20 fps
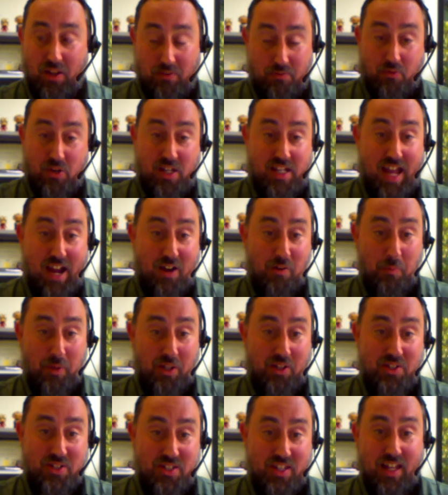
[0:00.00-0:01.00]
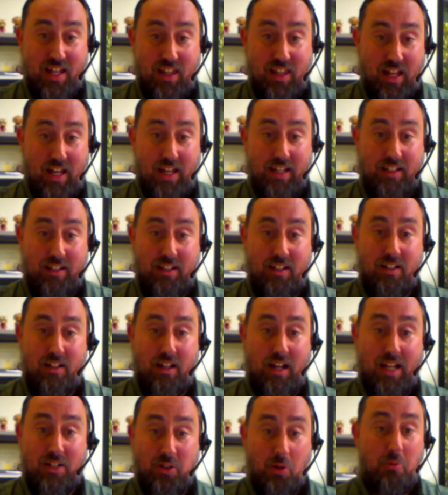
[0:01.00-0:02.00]
freak out because they're like,
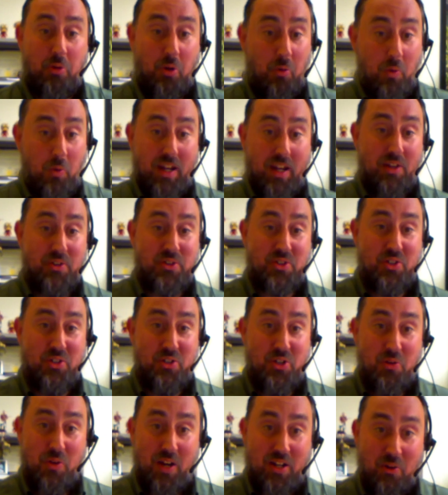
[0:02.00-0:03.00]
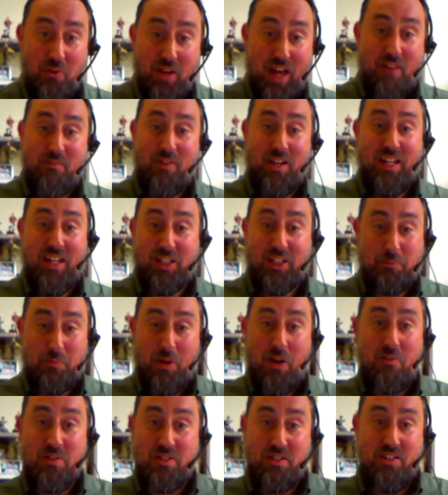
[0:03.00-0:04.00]
I don't know what else to do. I don't have any
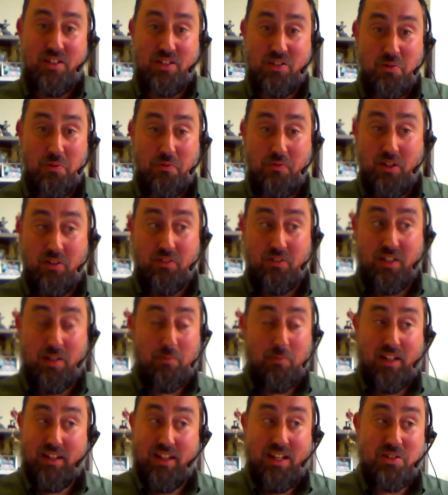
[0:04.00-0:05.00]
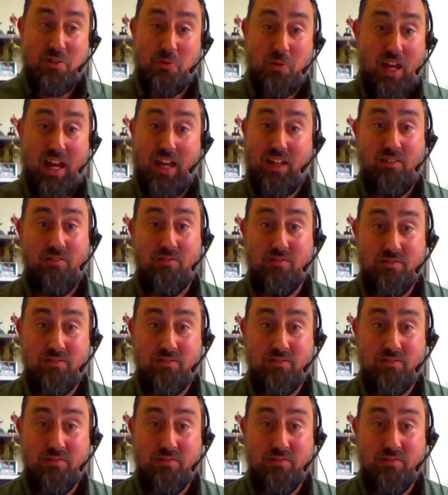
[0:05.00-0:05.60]
experience in this new field. And I'm like, that's okay,